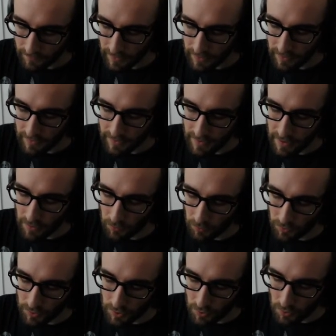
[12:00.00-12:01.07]
is equal
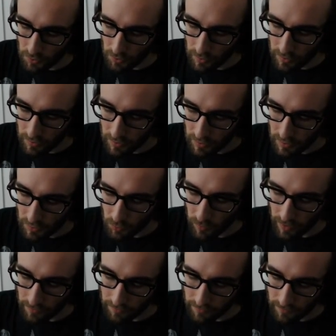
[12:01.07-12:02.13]
to
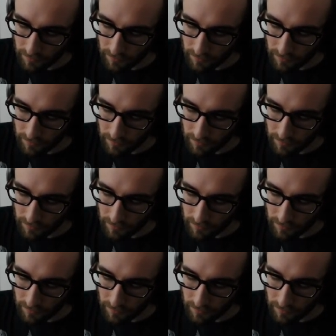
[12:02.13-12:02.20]
12.